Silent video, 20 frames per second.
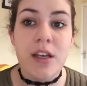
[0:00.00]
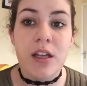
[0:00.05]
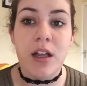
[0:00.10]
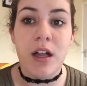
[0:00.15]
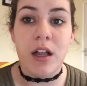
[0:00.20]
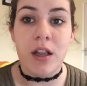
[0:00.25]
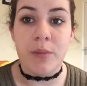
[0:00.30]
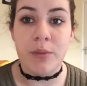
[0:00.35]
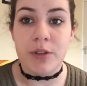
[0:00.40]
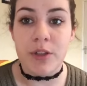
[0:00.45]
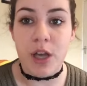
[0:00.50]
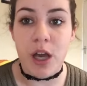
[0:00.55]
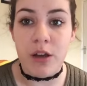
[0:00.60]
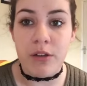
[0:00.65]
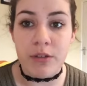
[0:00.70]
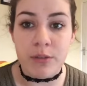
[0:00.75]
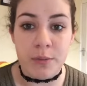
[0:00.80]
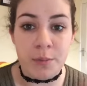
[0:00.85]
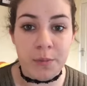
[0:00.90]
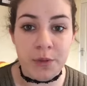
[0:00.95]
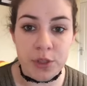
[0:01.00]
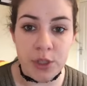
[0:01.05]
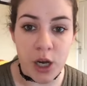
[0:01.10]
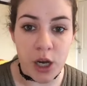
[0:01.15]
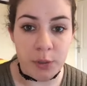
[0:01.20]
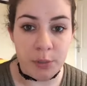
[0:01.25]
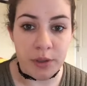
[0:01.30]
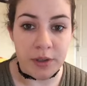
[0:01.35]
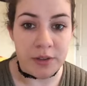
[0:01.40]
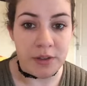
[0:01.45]
The mascara
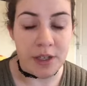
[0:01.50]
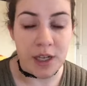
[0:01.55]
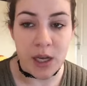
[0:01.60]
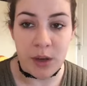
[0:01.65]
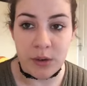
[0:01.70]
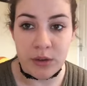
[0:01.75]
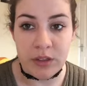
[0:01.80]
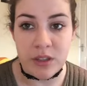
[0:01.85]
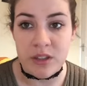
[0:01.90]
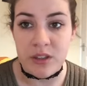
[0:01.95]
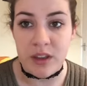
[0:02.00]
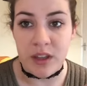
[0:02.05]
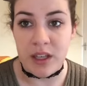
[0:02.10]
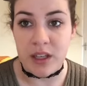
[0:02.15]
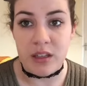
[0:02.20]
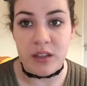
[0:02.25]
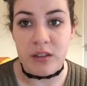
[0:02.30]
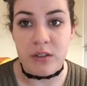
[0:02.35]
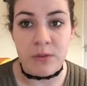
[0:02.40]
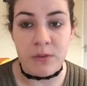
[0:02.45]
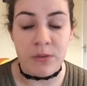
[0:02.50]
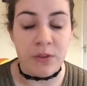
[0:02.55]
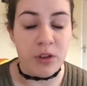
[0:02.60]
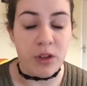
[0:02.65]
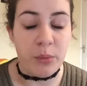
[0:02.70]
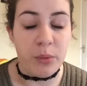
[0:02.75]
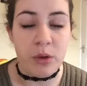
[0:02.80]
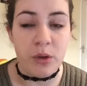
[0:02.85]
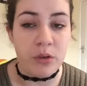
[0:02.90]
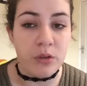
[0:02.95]
I'm using now is just like
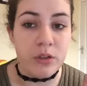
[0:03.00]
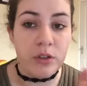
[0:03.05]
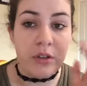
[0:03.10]
phenomenal.